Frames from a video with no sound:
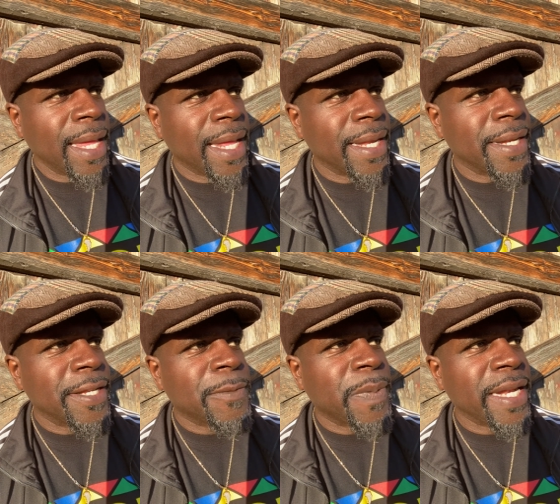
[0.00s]
And in
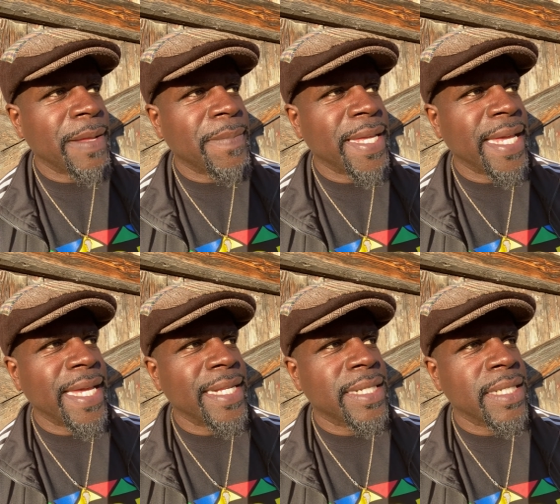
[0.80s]
this pit, he
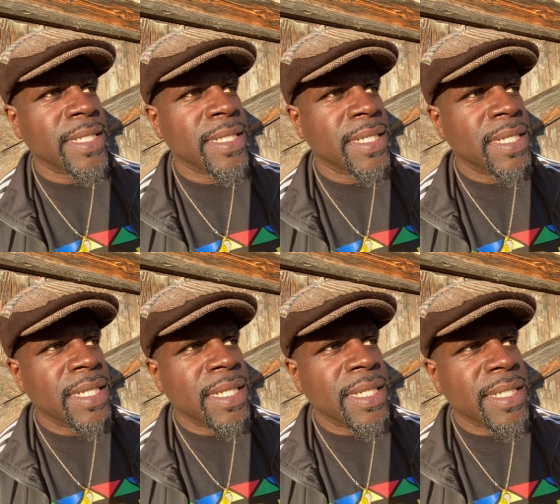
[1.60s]
began to
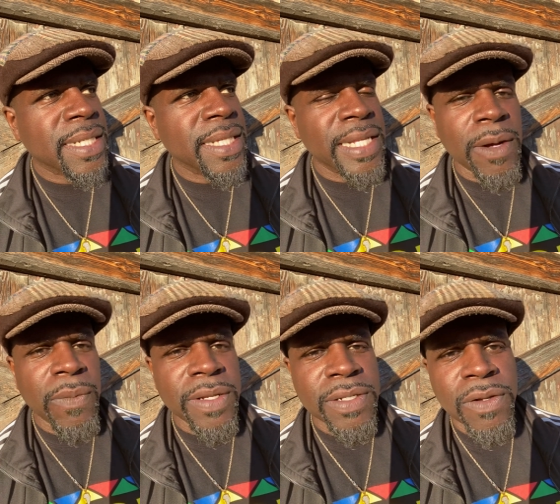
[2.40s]
see that there
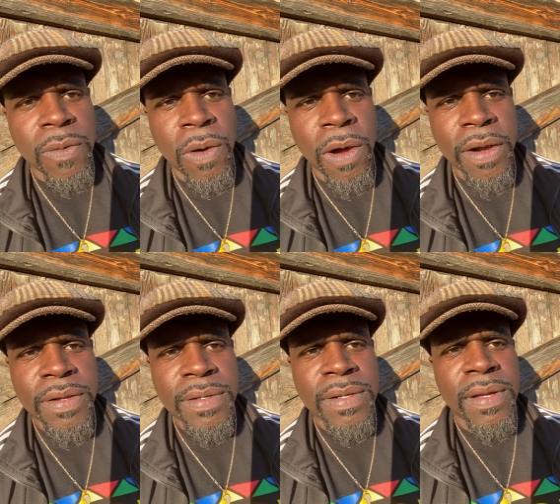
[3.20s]
wasn't no
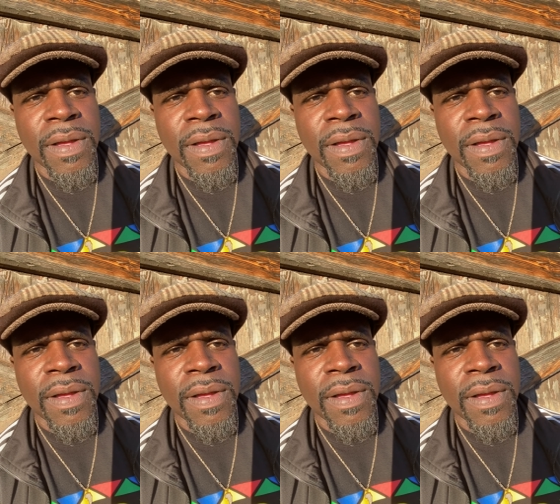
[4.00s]
water